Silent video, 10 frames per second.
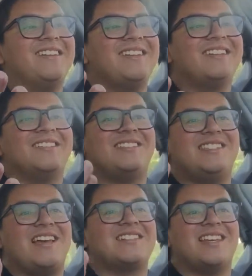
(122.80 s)
illegal, it
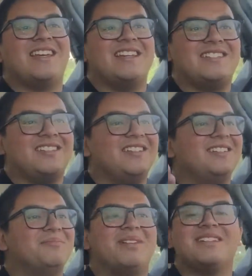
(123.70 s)
sounds like it's
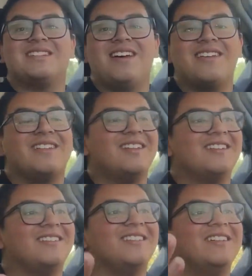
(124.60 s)
illegal, but it's not illegal.